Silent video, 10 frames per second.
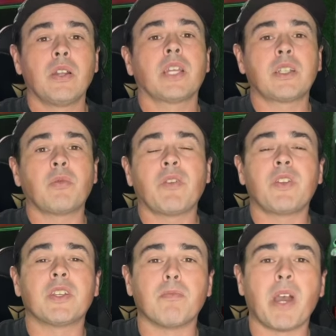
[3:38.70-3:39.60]
Next up, we have
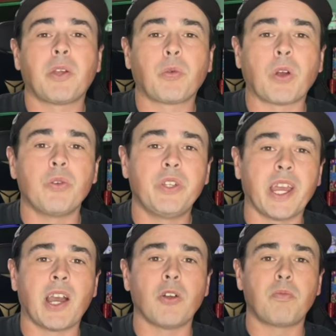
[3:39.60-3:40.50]
these micro
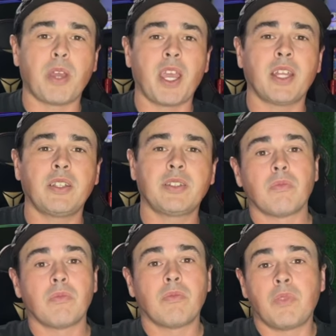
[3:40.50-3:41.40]
down pants.
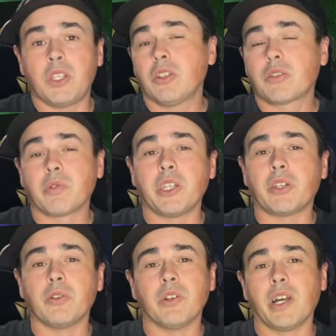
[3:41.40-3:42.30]
These look really
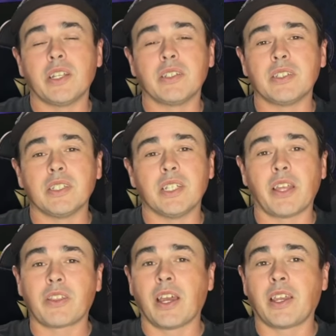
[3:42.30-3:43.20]
cool, honestly.
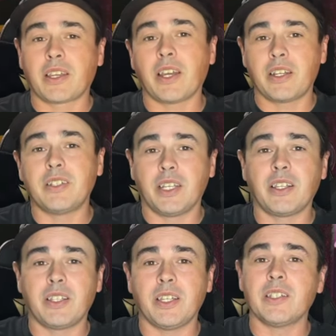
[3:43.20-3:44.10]
I, I kind of
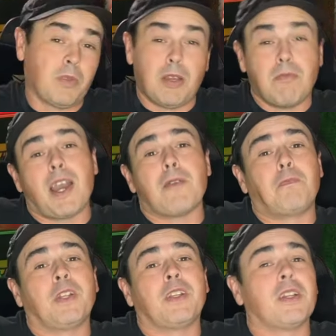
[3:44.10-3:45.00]
dig these. In my
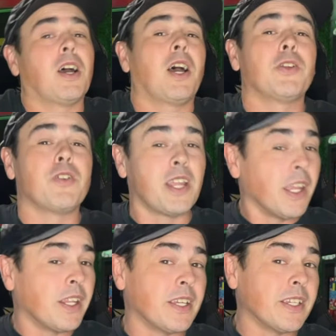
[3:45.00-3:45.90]
opinion, one hundred
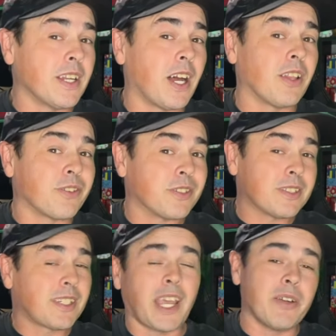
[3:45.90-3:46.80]
eighty-eight dollars is
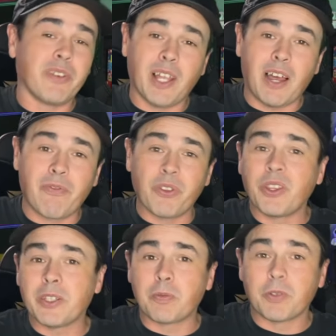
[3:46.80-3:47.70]
kind of a lot for
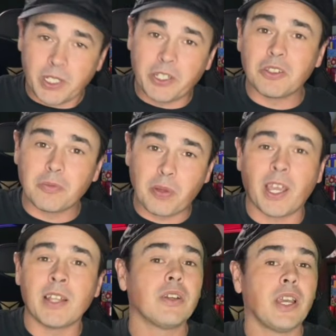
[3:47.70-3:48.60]
these particular
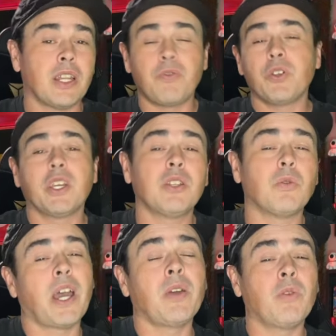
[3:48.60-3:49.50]
pants. And if you get the
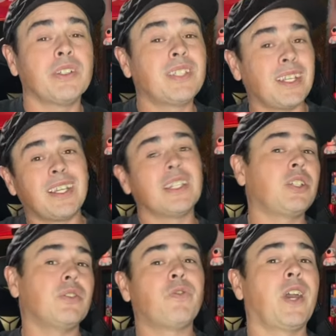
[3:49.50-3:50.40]
white ones and they get
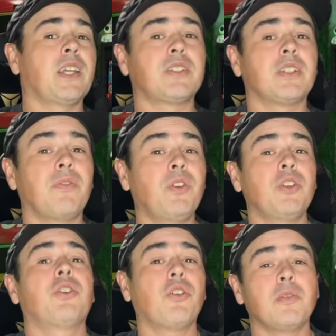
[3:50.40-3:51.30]
to you fast enough, you
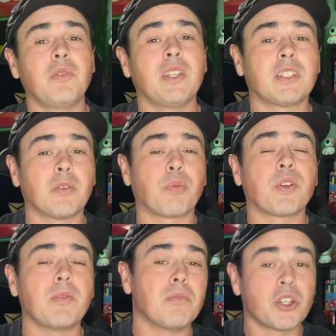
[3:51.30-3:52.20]
could totally be the
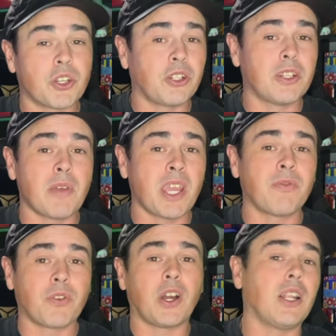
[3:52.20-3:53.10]
Supreme Michelin man
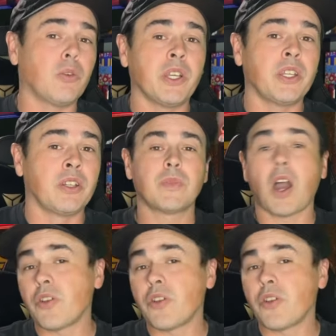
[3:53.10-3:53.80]
for Halloween.